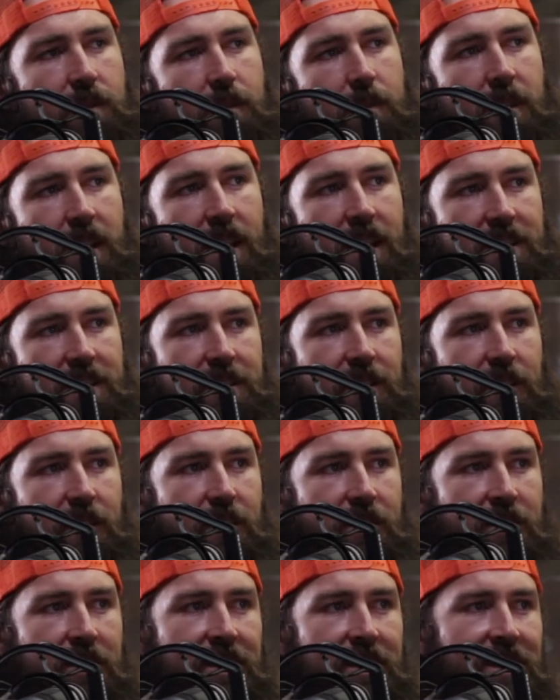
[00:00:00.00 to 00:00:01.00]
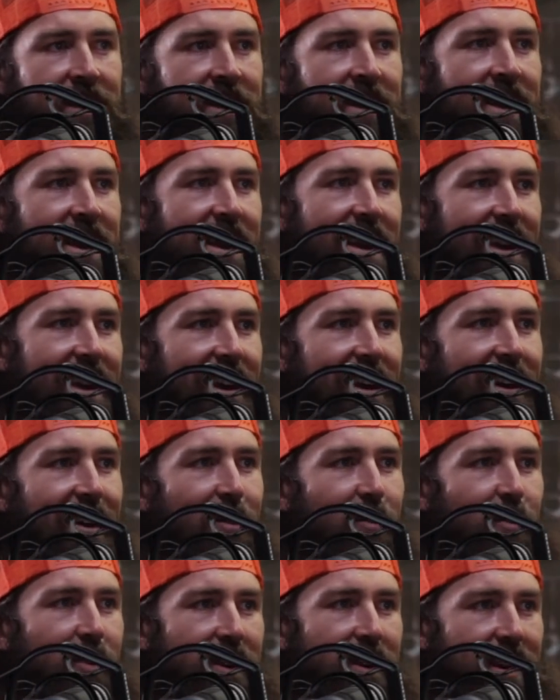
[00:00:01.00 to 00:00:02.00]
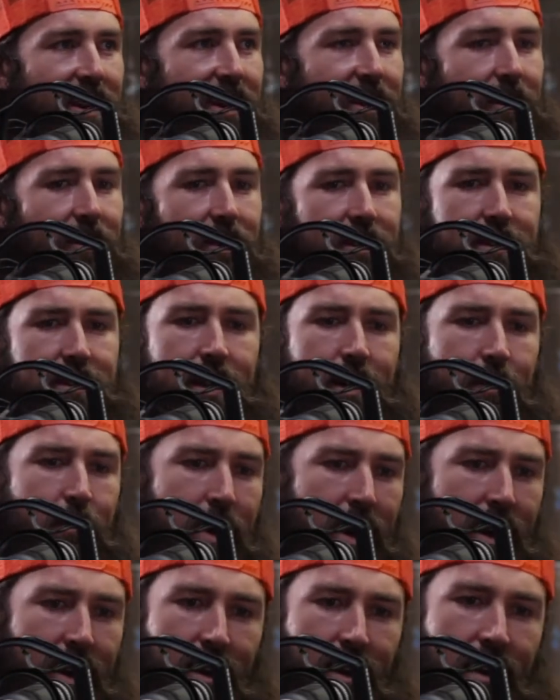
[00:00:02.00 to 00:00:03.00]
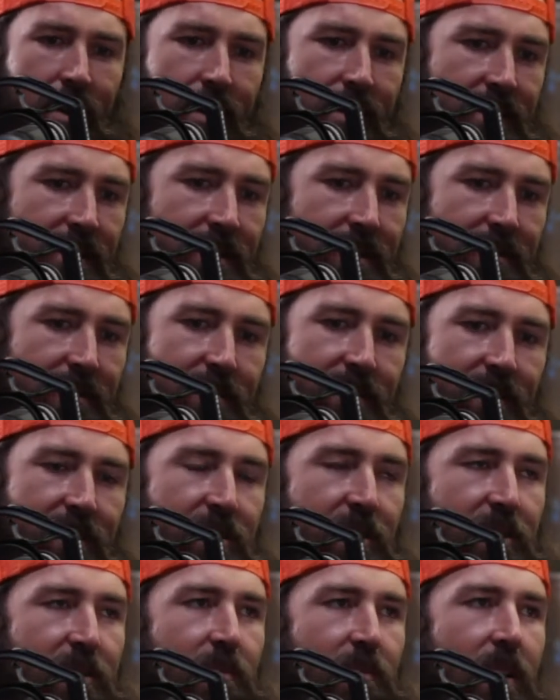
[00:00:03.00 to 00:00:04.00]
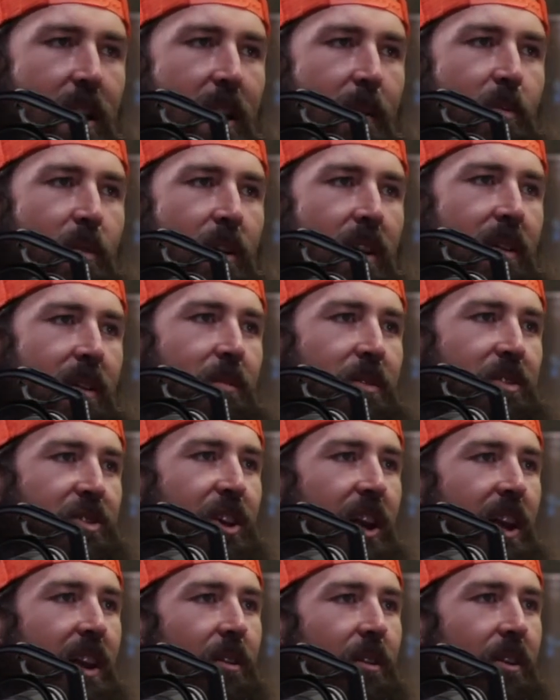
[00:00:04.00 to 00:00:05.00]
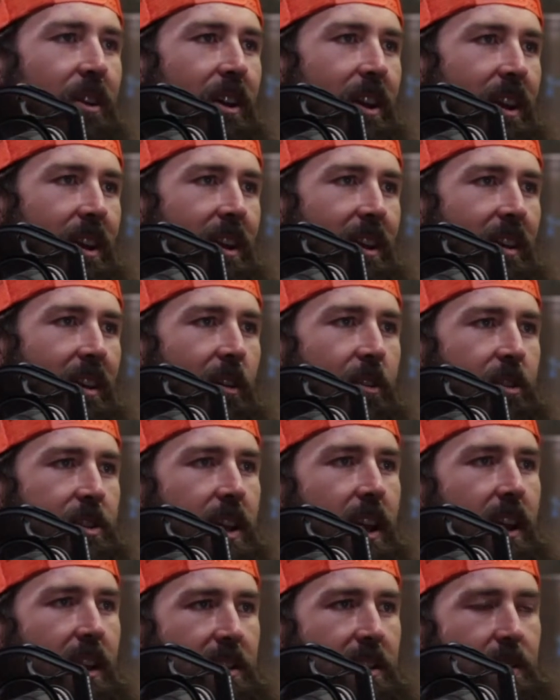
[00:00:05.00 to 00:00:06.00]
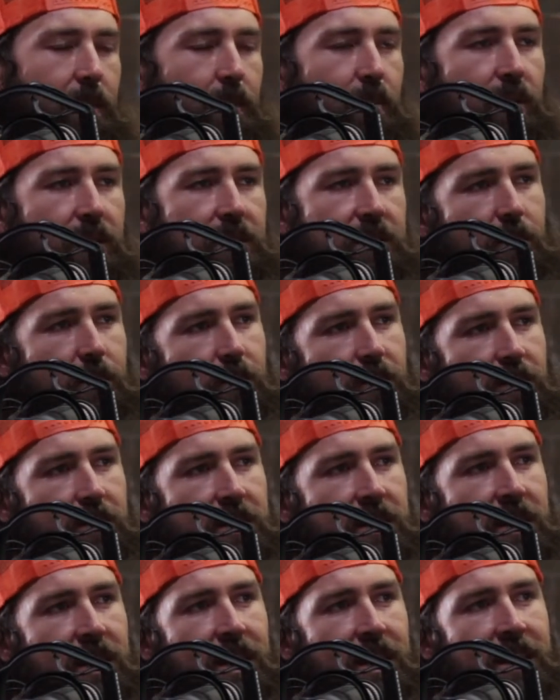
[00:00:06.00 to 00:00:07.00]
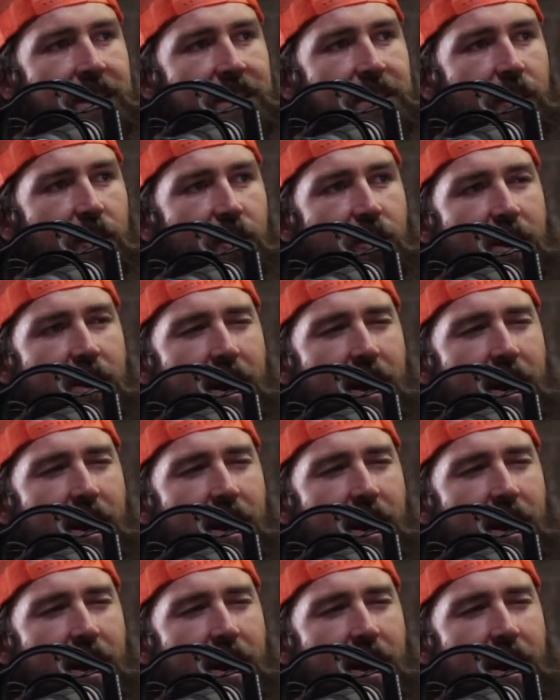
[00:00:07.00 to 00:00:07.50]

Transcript: from the exterior, and when you get into it, it's like mechanized. It's just operating machinery and understanding some principles. So you're